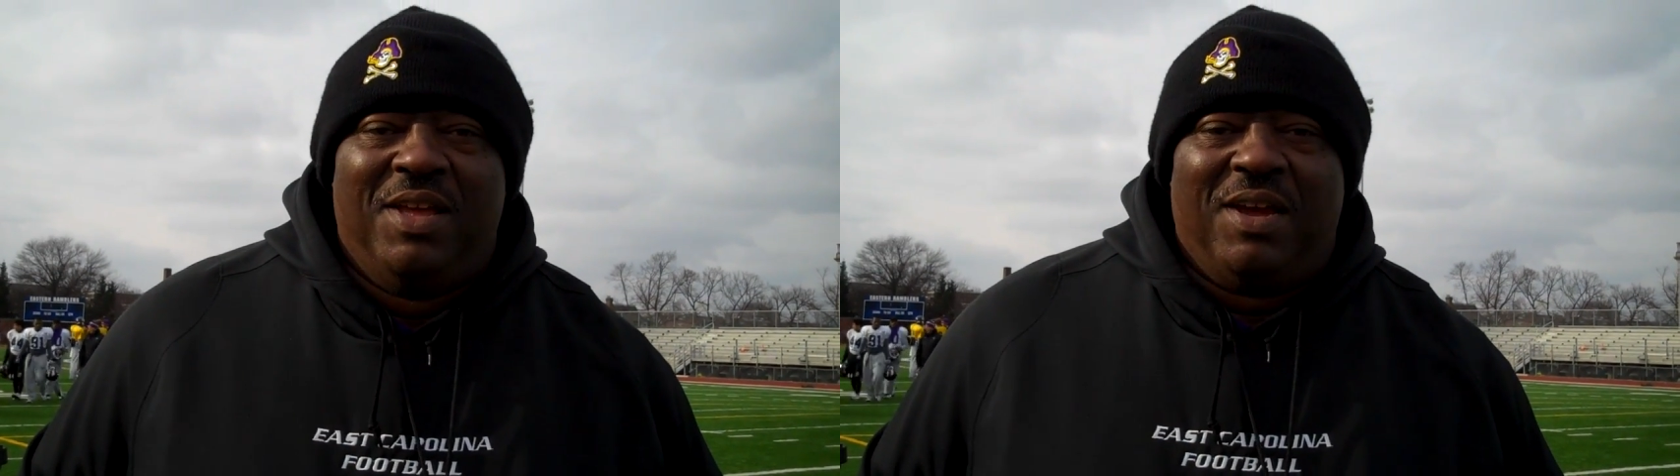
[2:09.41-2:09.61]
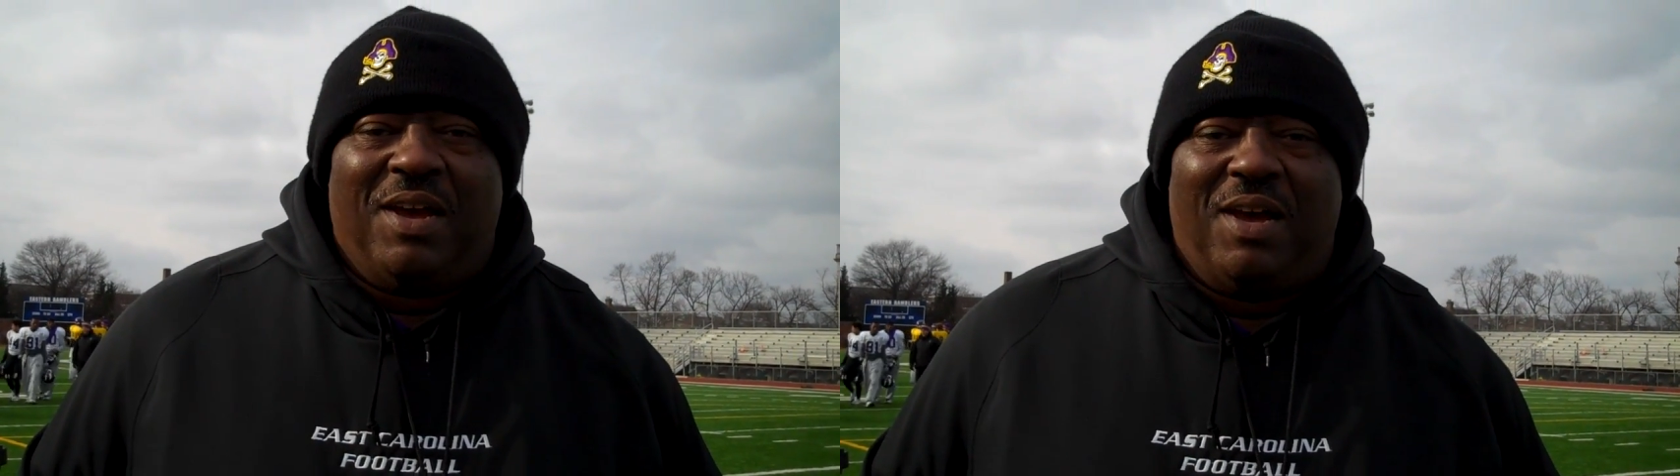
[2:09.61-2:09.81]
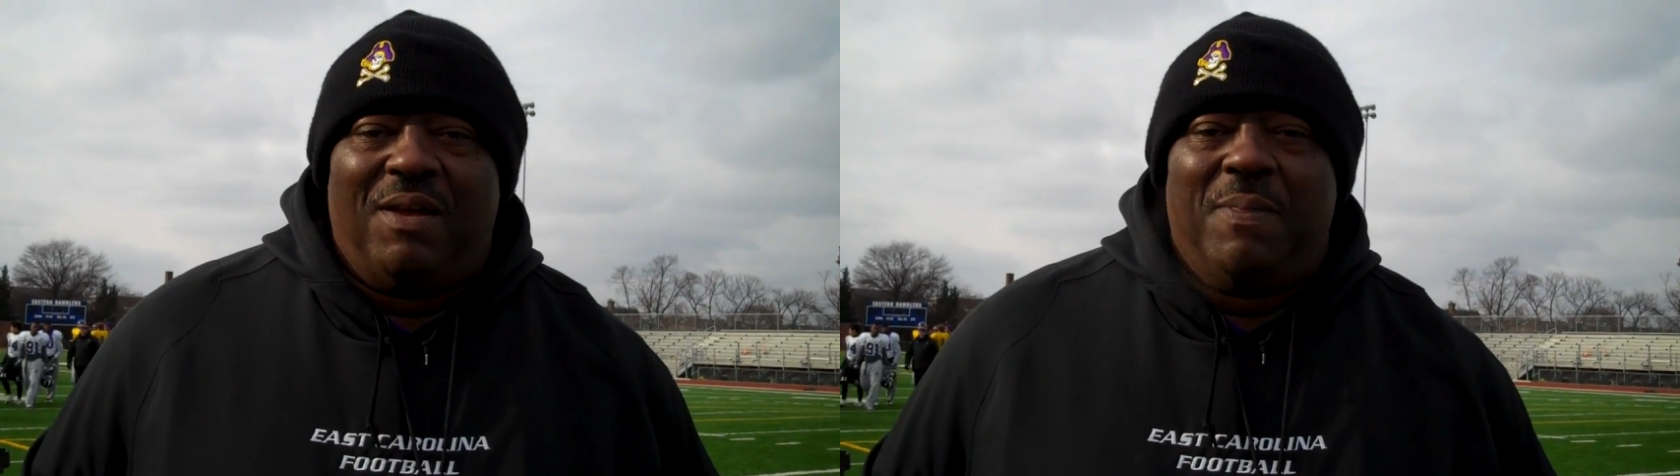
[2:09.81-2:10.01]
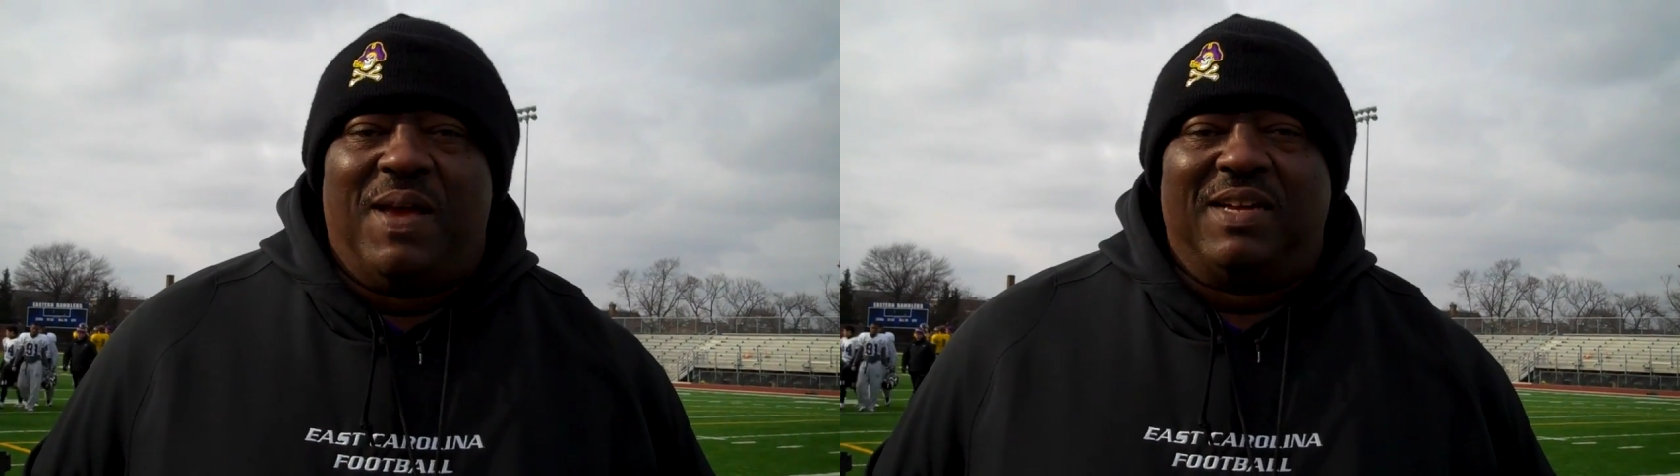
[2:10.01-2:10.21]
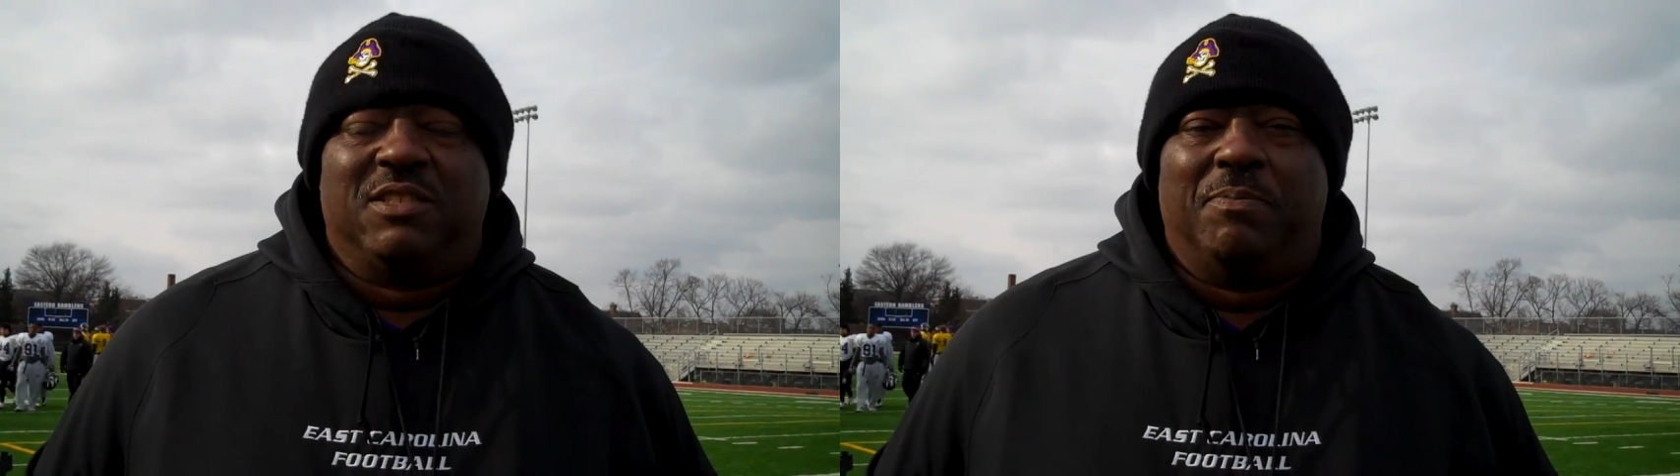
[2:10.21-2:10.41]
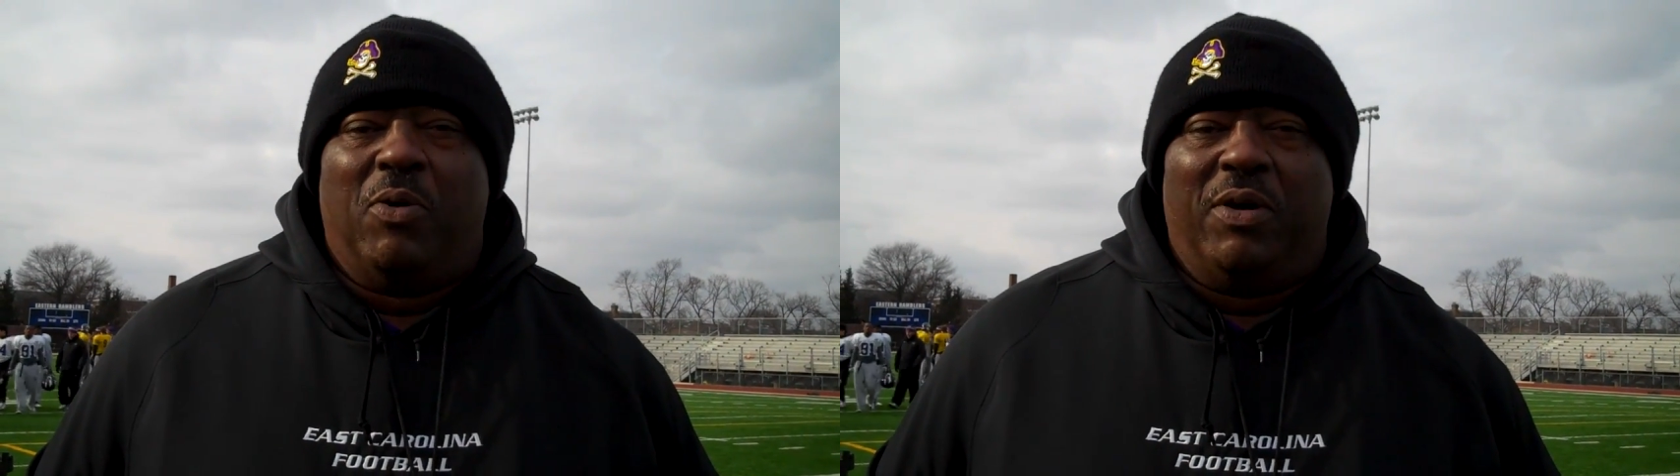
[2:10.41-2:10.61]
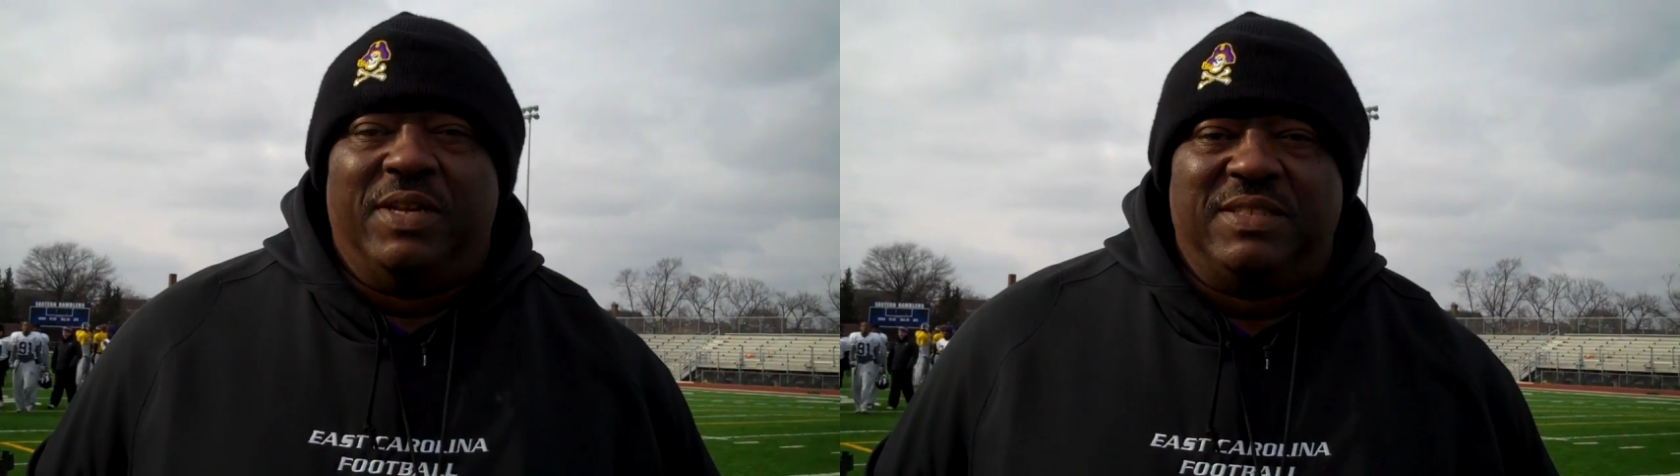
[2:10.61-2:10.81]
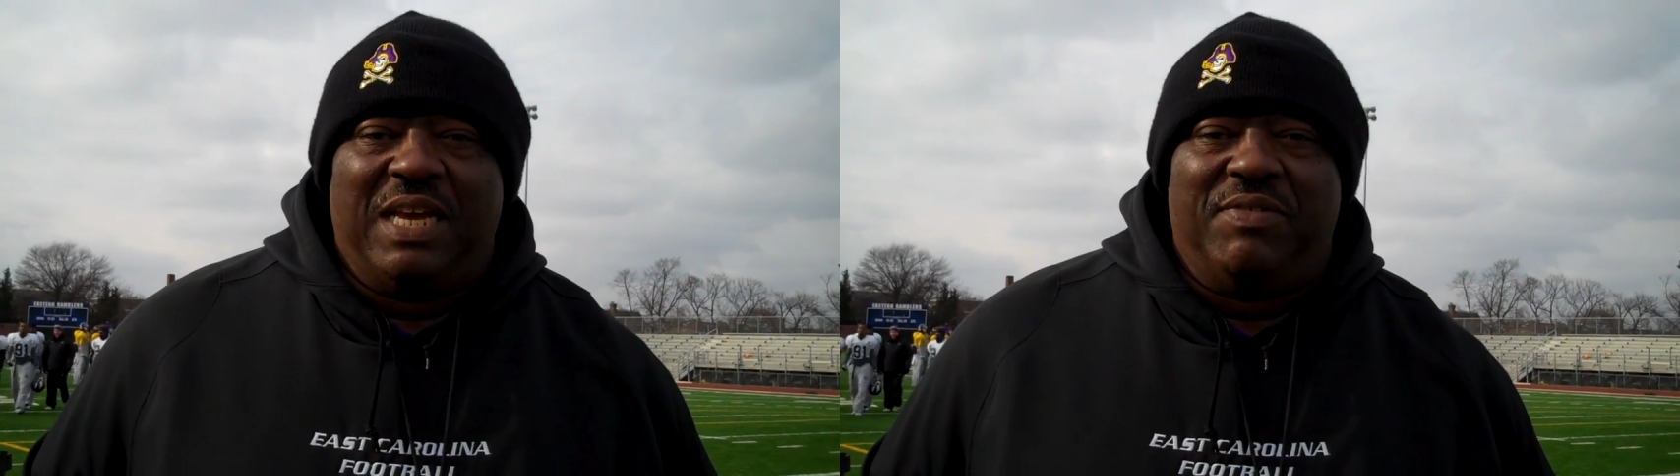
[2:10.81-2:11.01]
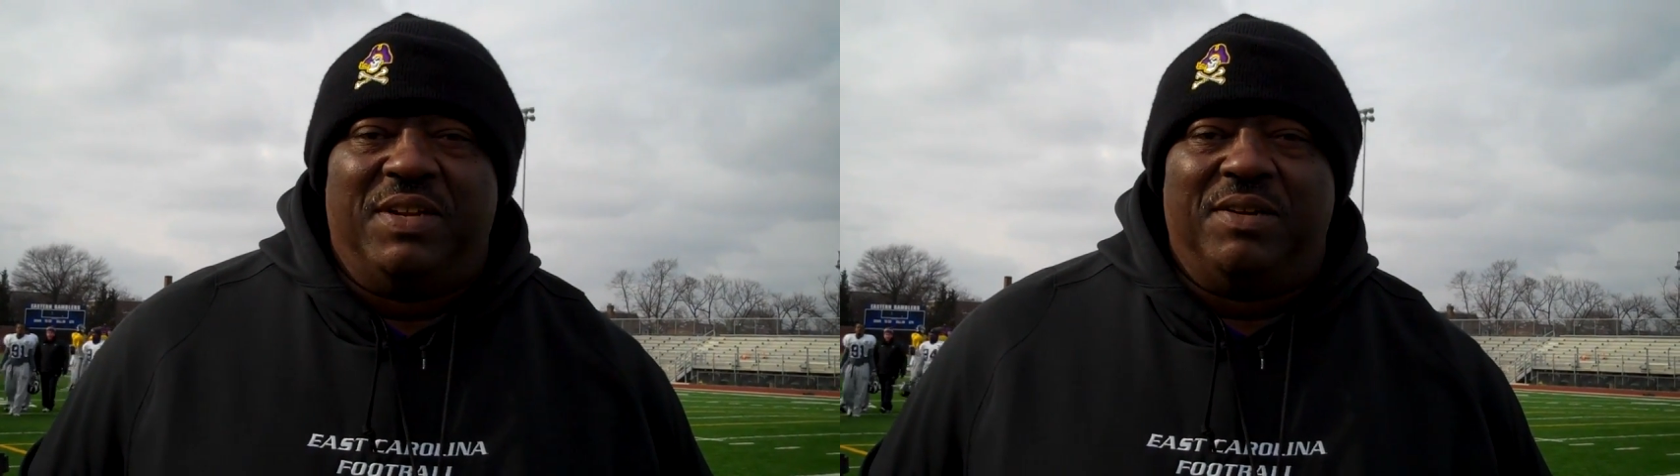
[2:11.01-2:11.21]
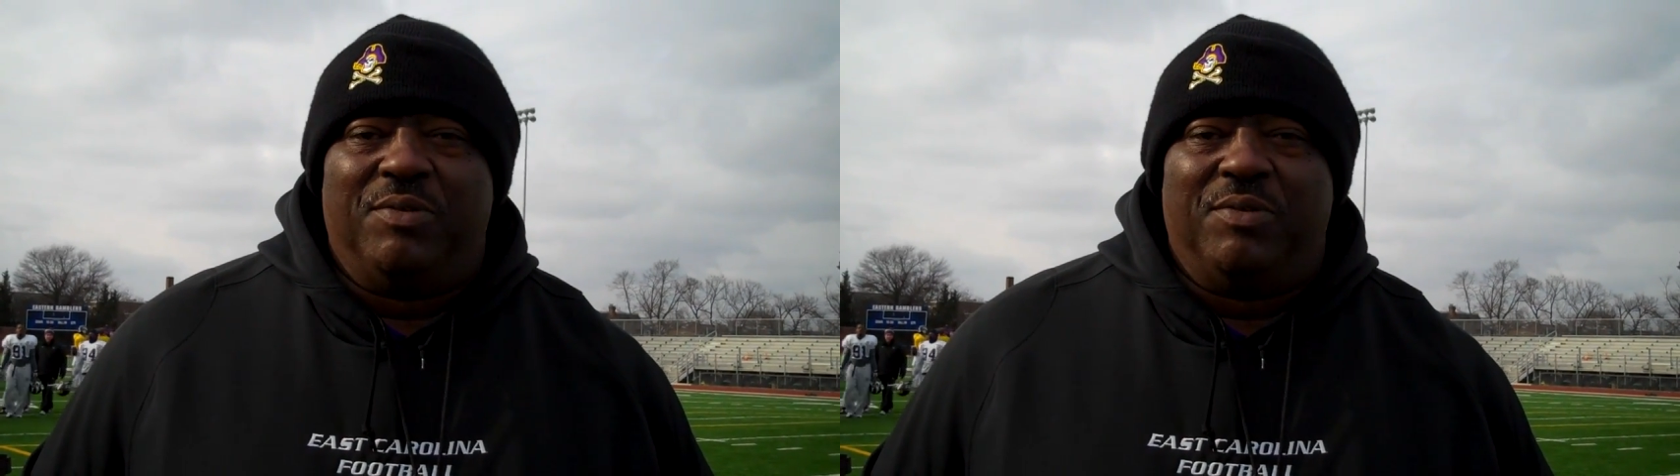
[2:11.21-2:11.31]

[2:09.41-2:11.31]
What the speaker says: Our support is evident.